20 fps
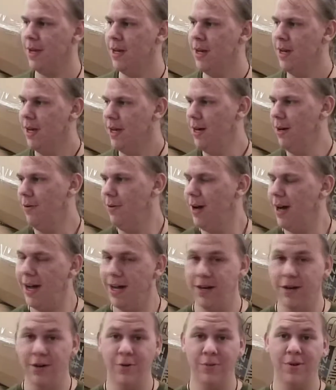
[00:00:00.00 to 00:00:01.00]
No, I
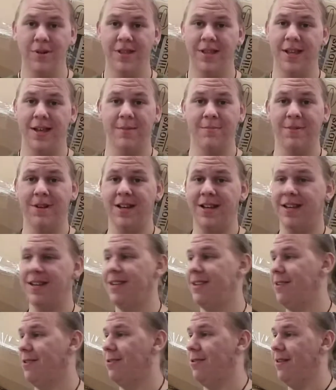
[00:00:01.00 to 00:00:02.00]
know what I'm gonna
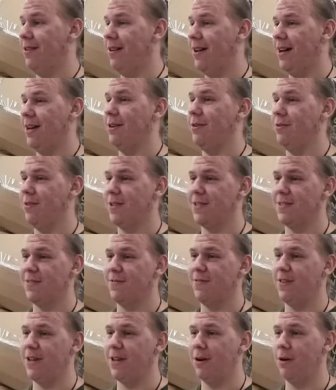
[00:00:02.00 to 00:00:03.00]
title this
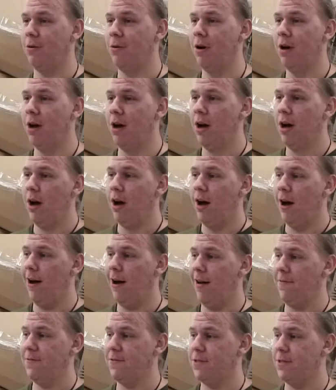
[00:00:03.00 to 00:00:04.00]
video.
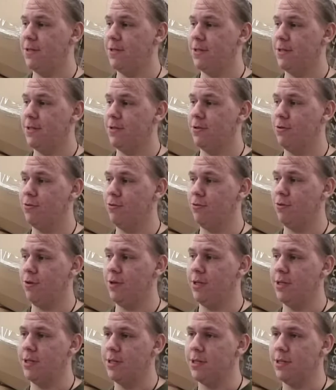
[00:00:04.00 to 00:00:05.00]
Off
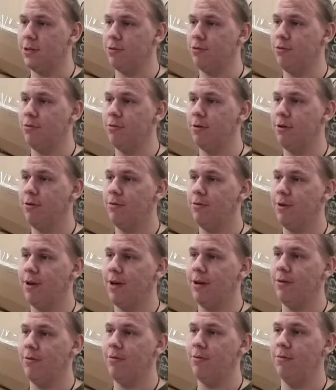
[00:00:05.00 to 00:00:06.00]
screen screwing
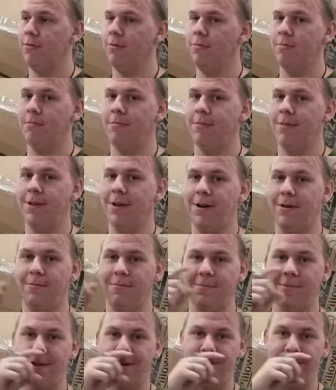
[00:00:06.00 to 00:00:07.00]
around. No,
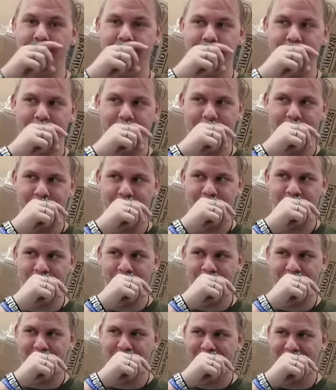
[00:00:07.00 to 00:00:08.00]
no, no.
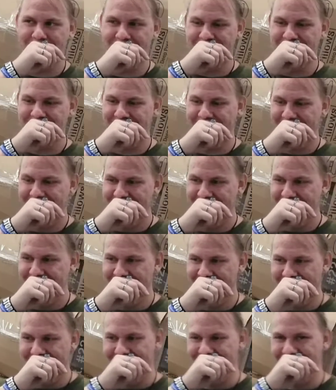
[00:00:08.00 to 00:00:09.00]

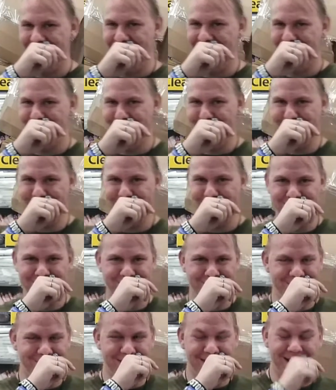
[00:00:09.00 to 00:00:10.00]
no.
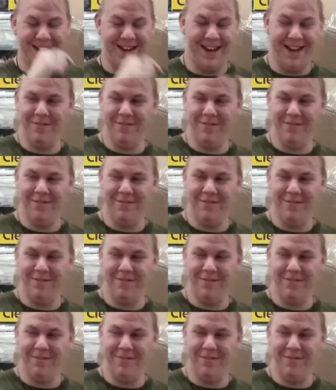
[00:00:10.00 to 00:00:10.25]
I.